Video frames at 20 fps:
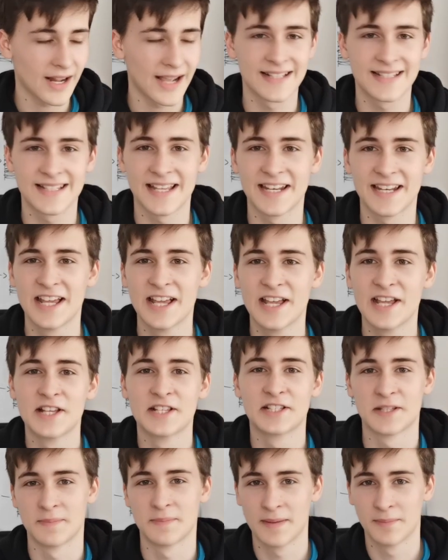As in,
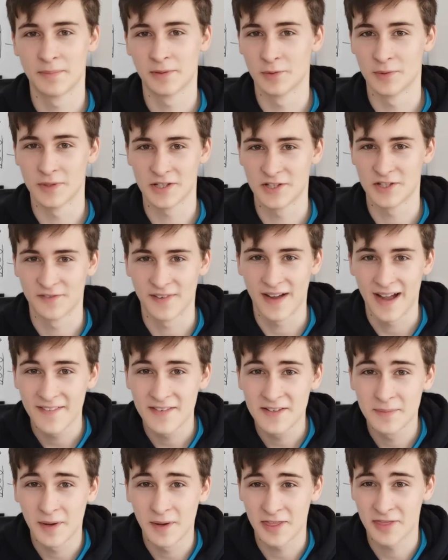some people only
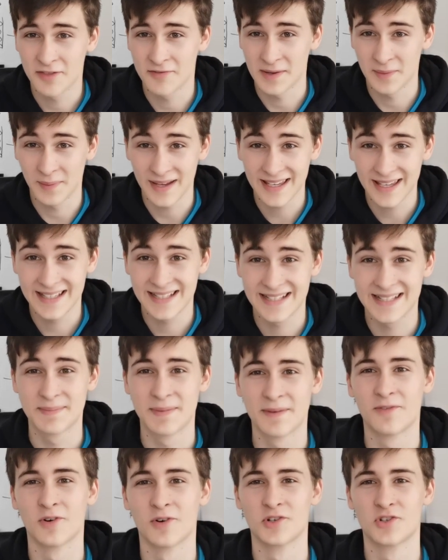survived about 3 weeks
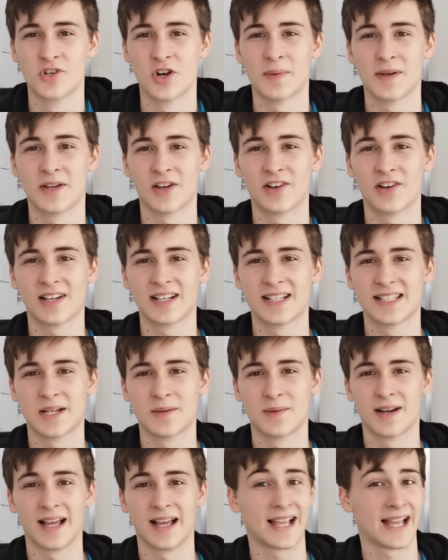before dropping out because they
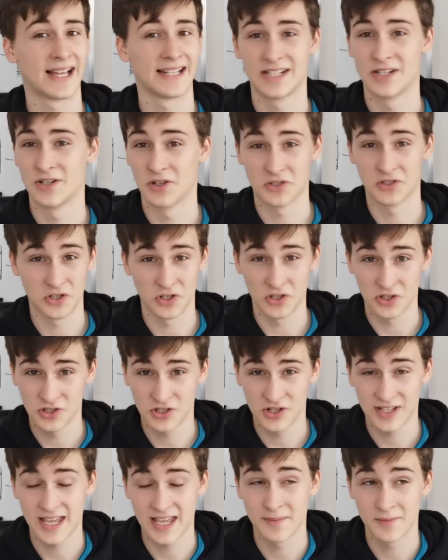were like, I did not choose to
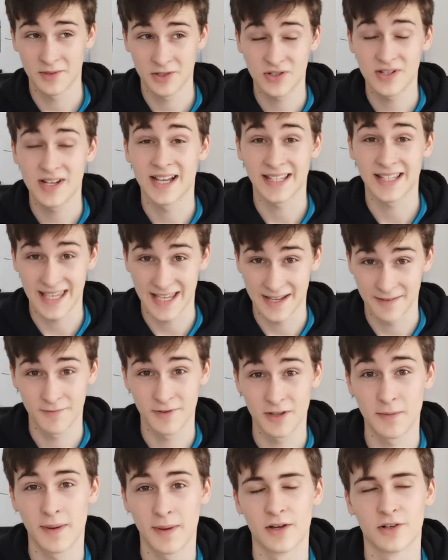do chemistry, I came
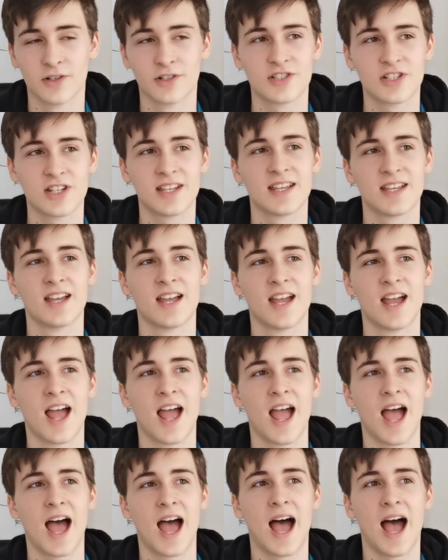for the biology.
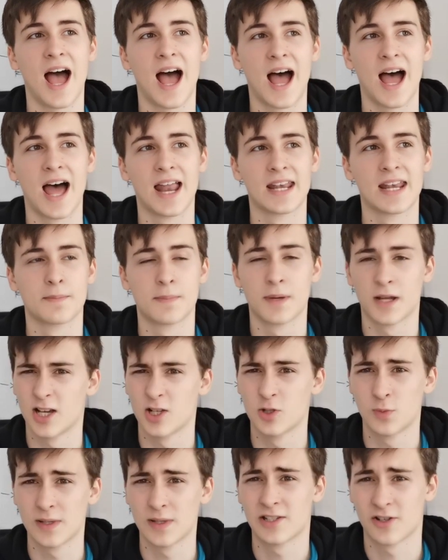And
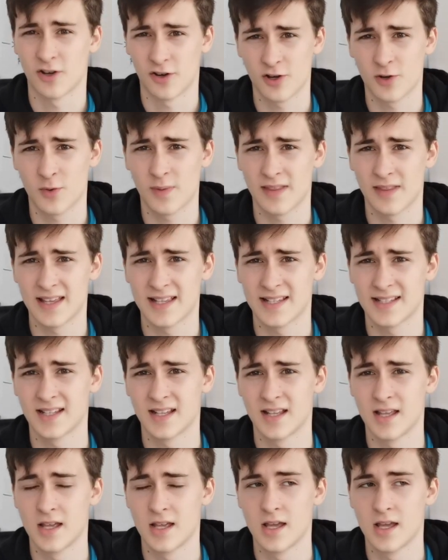because we started with this,